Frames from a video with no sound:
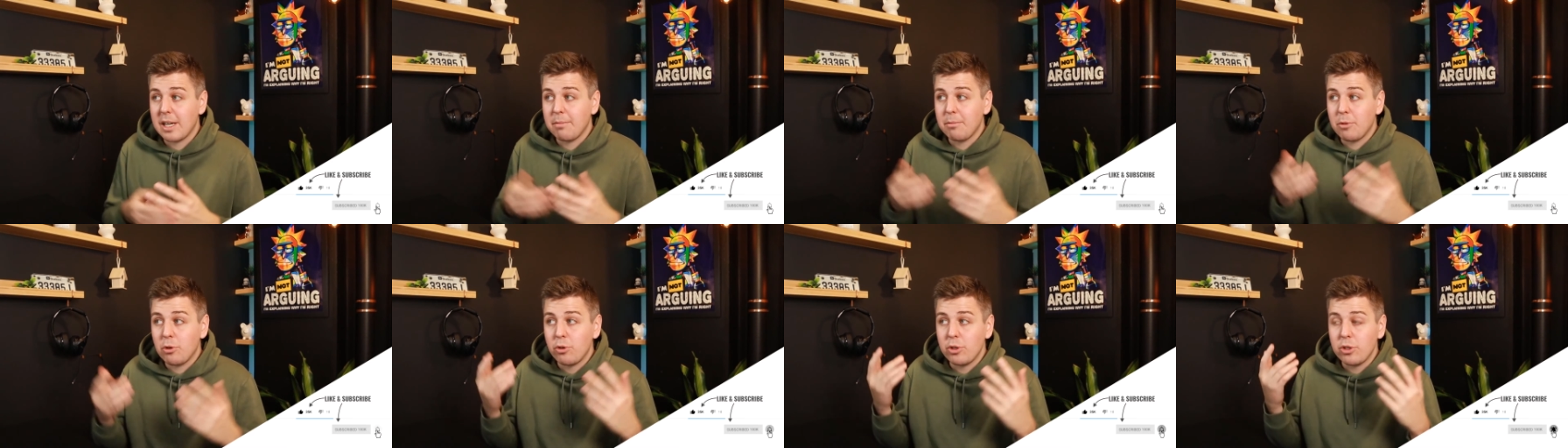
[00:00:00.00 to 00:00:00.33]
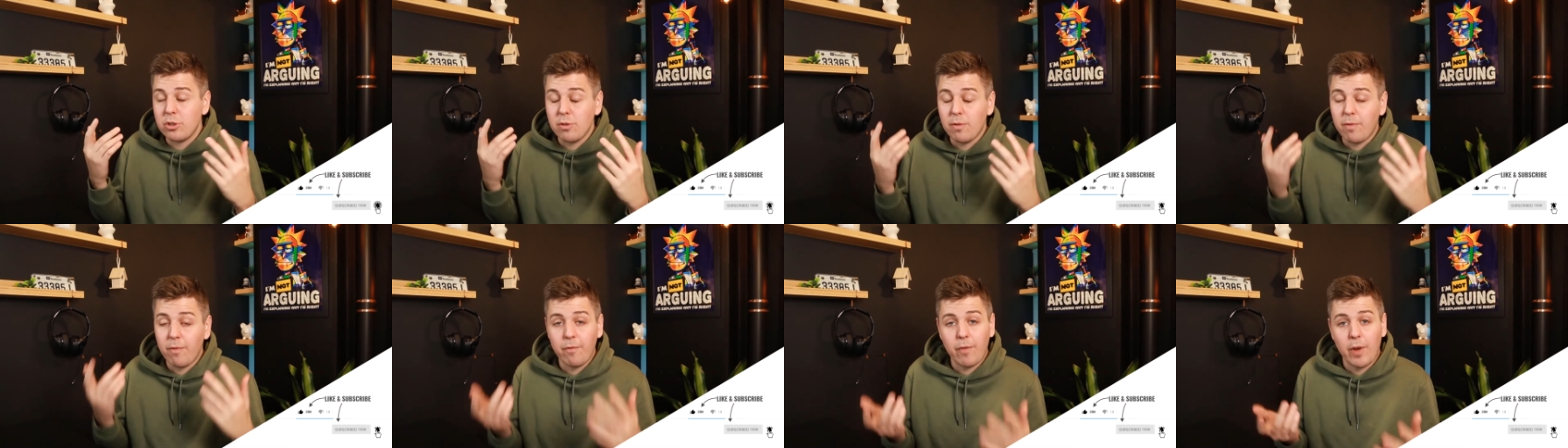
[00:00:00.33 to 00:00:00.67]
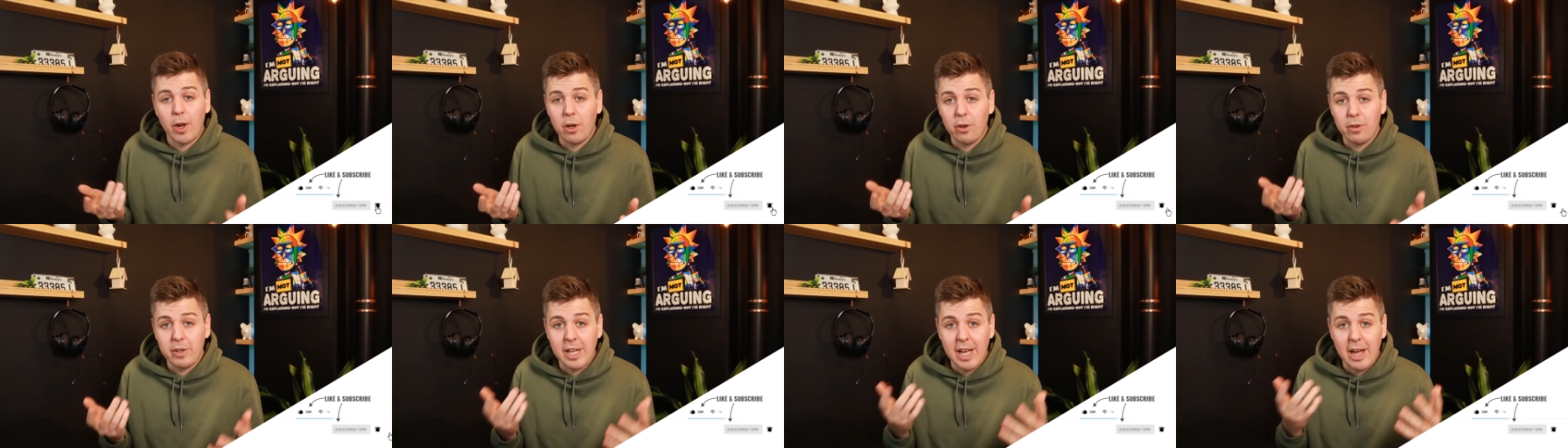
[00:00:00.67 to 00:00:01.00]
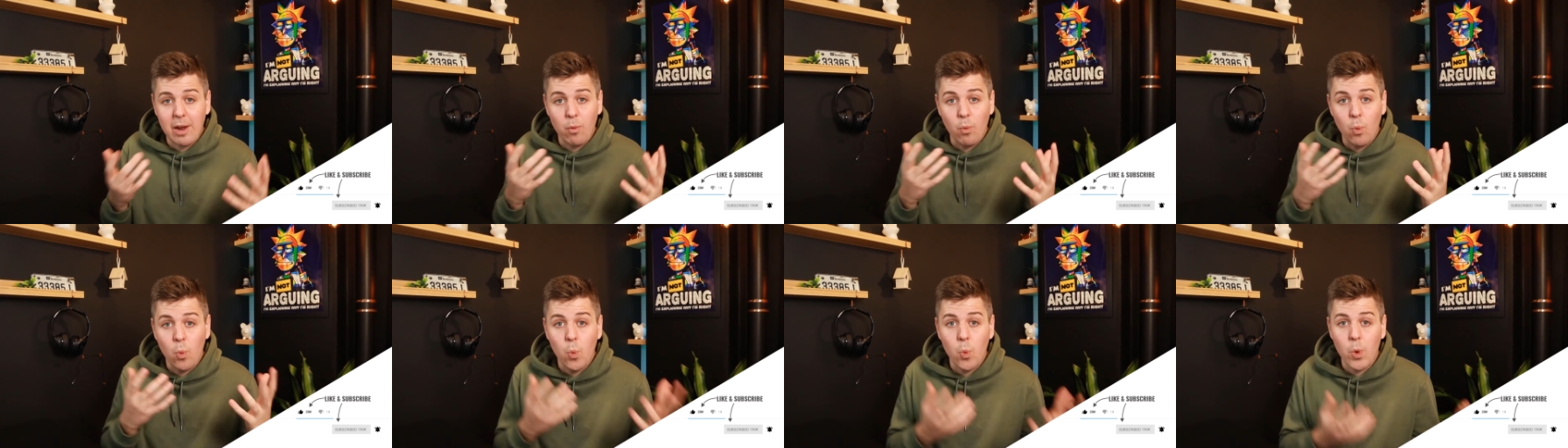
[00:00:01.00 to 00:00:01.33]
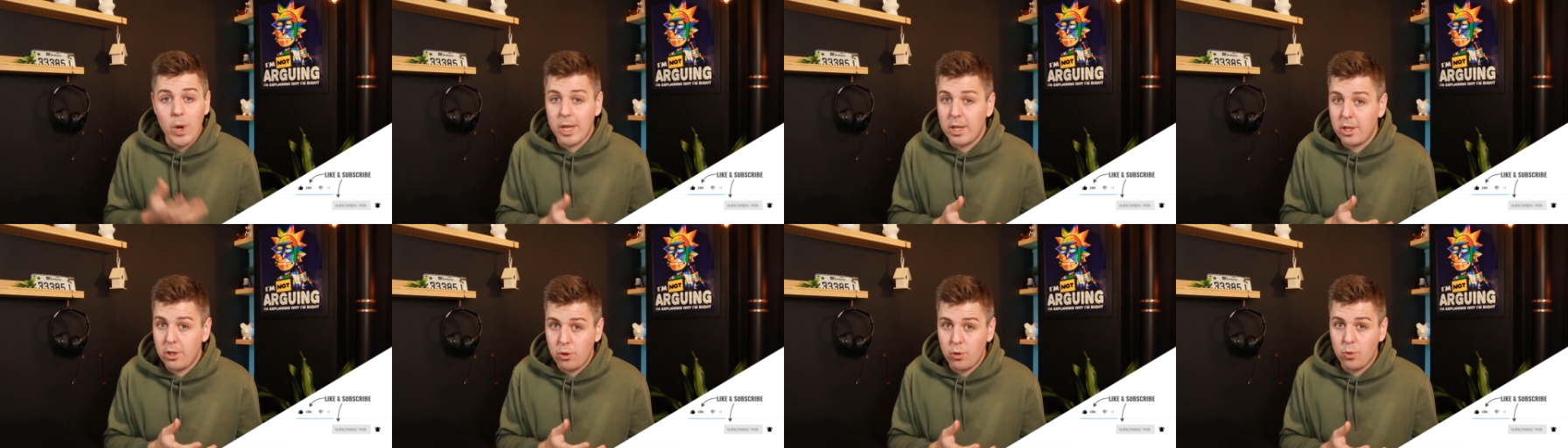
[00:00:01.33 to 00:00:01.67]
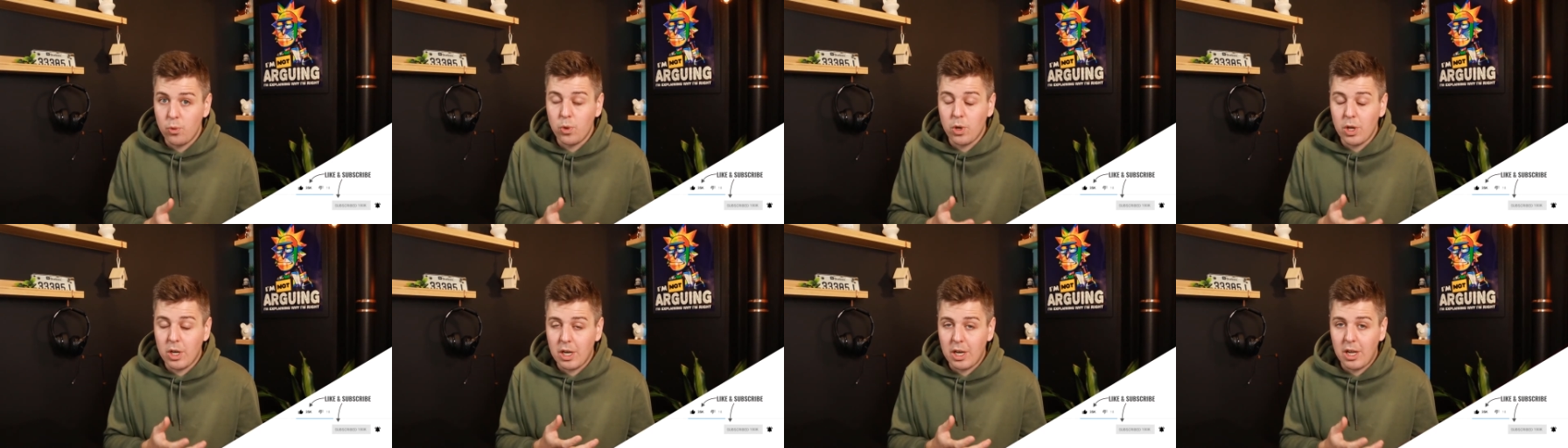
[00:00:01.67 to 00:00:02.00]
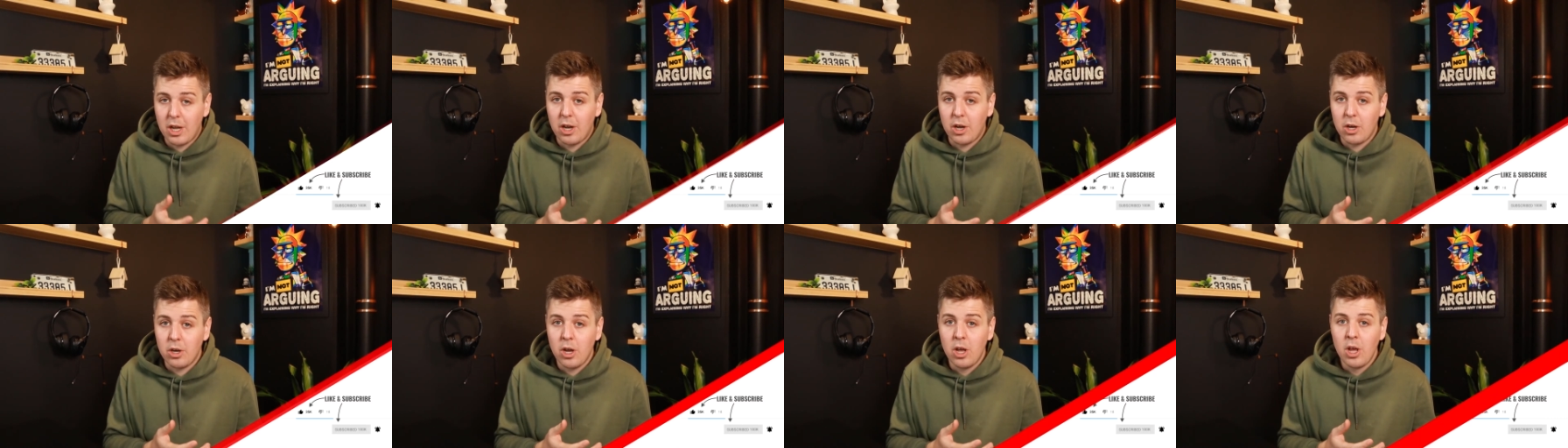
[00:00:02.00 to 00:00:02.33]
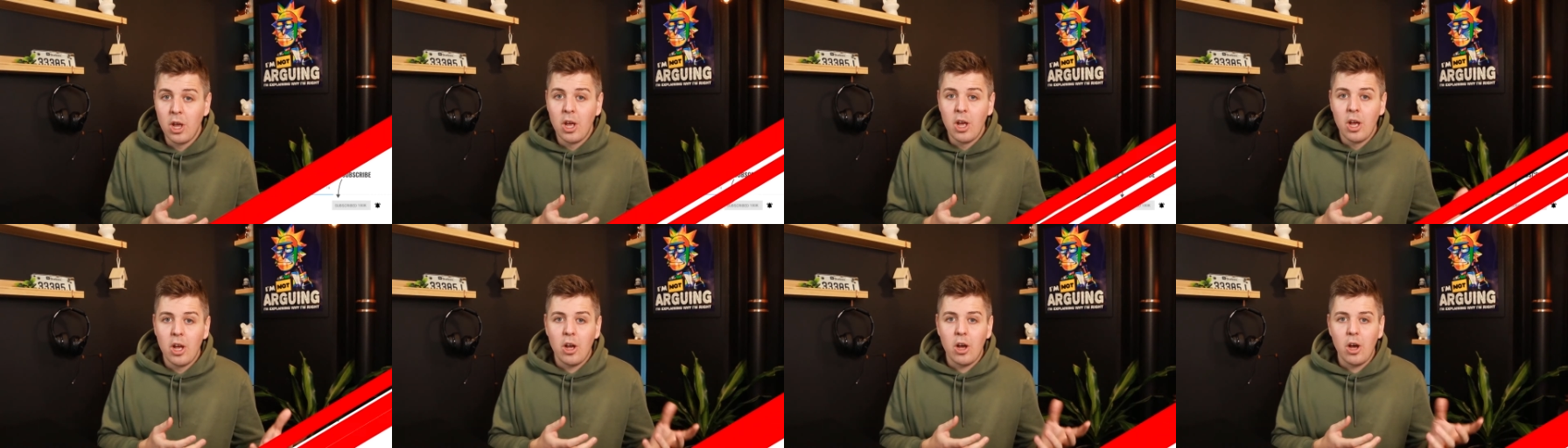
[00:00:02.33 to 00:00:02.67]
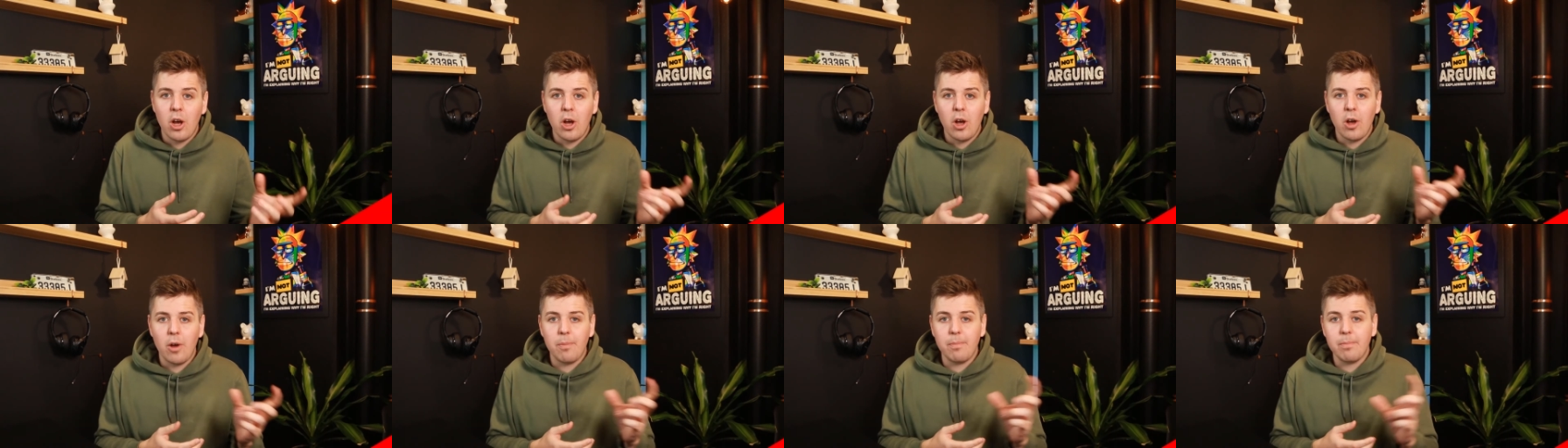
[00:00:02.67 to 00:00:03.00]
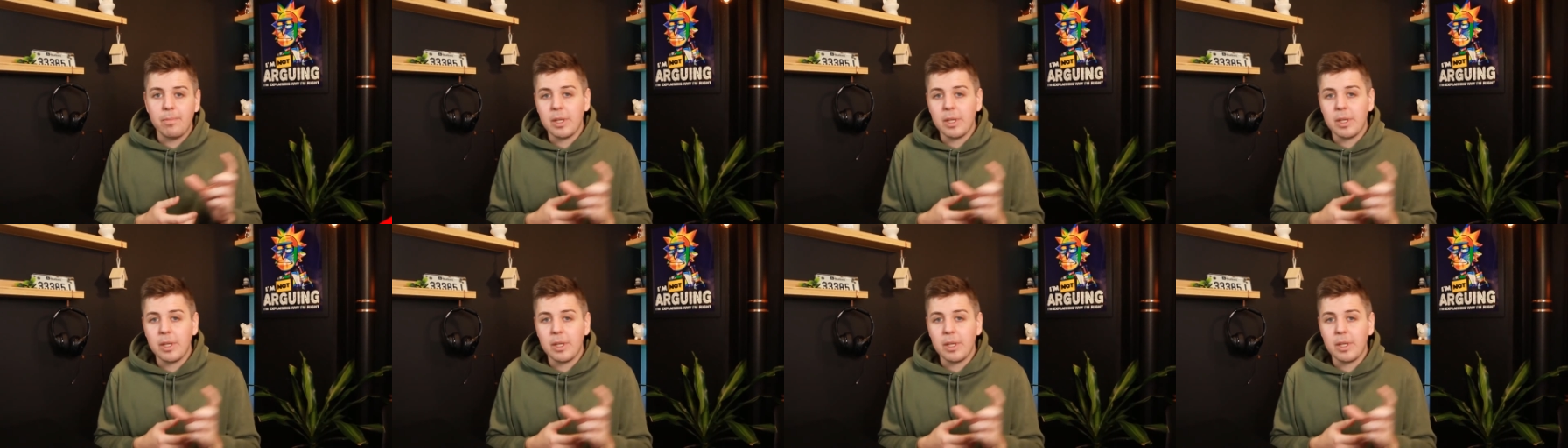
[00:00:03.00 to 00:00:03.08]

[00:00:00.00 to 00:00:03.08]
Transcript: I'm going to follow that with you along uh,